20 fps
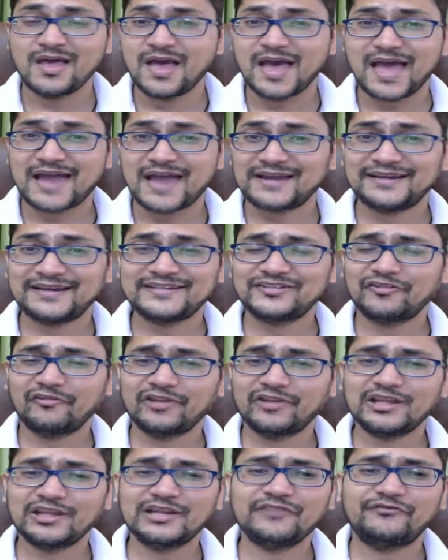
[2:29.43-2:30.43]
and it's
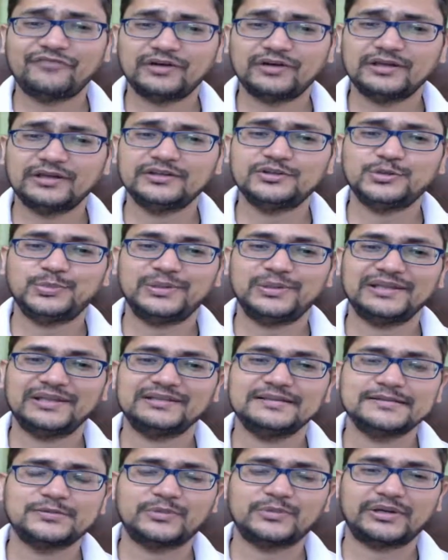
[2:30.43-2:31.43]
really fun to play
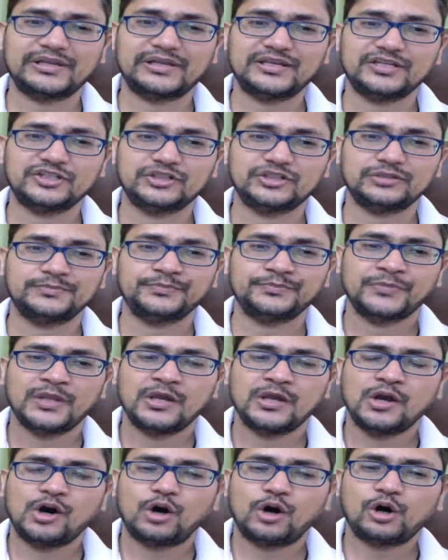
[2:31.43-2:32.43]
this variation.
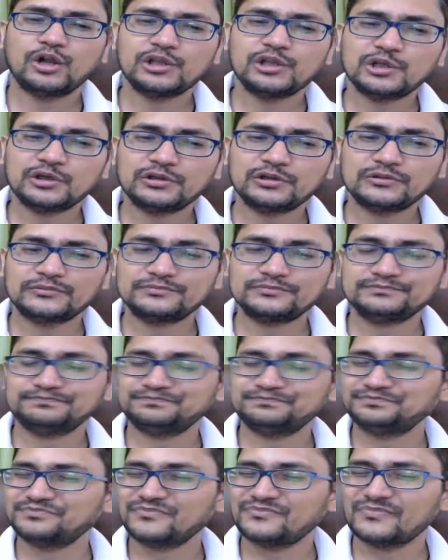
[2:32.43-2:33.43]
Although
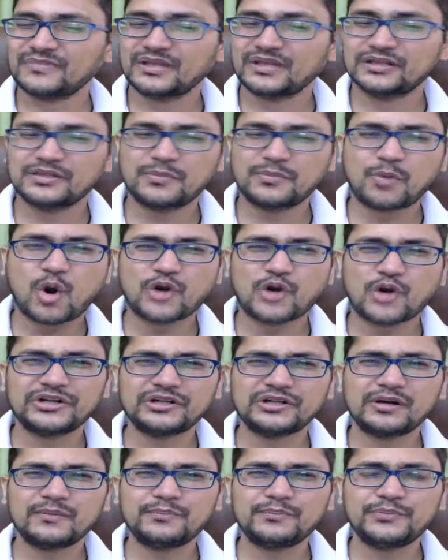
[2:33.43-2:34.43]
the
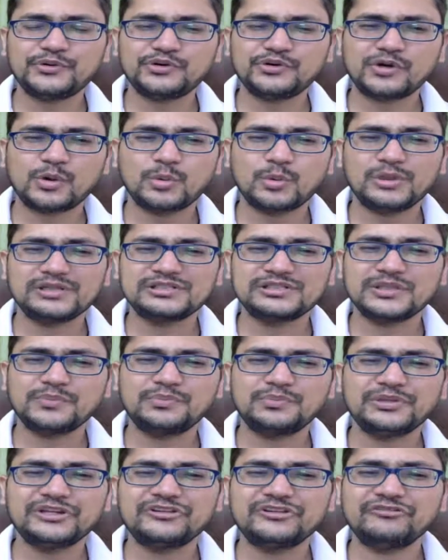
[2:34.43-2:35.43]
modern computer will
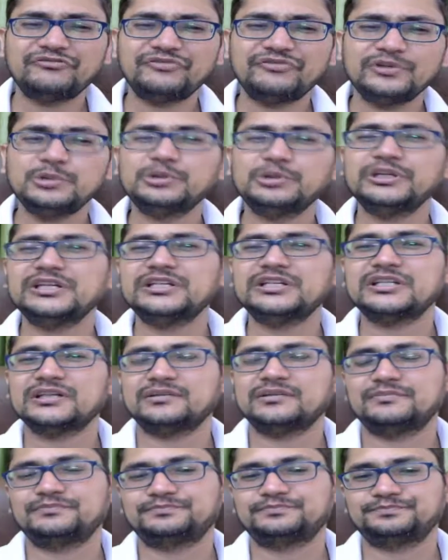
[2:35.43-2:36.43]
simply refute it,
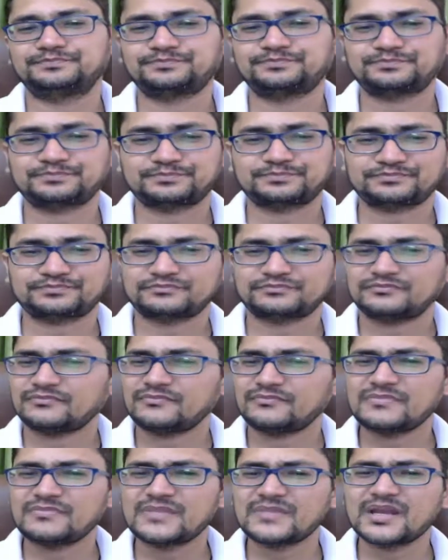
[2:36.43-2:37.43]

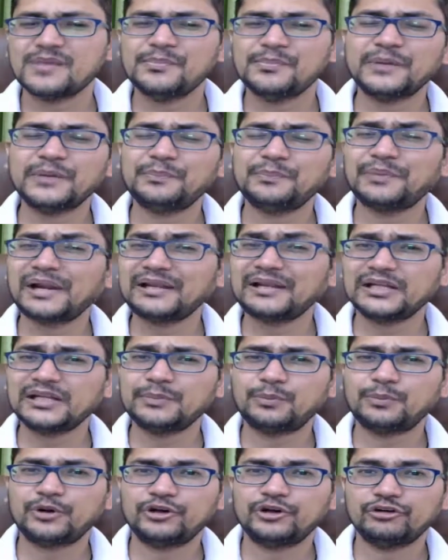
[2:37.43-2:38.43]
but practical
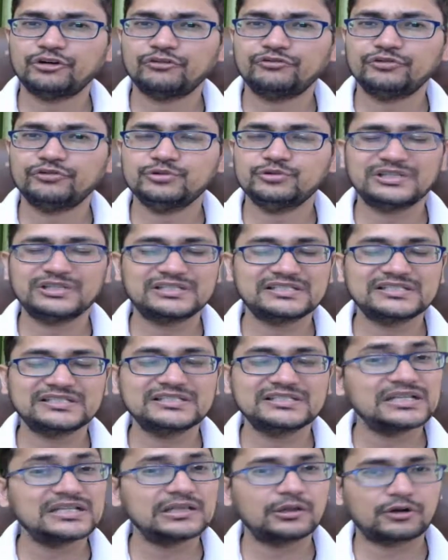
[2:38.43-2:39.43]
point of view is
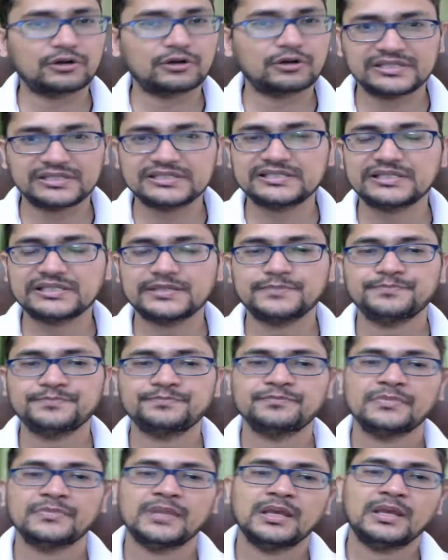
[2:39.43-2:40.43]
still not easy.
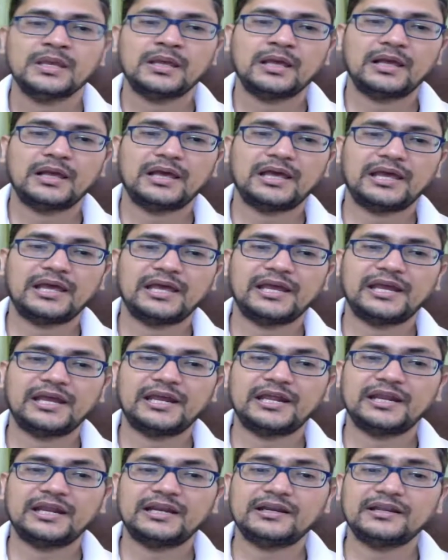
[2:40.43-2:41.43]

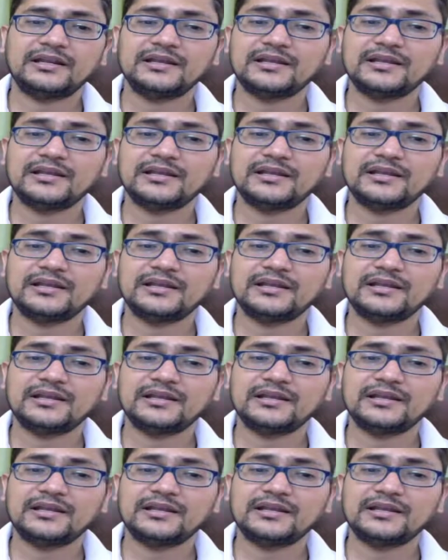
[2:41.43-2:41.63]
And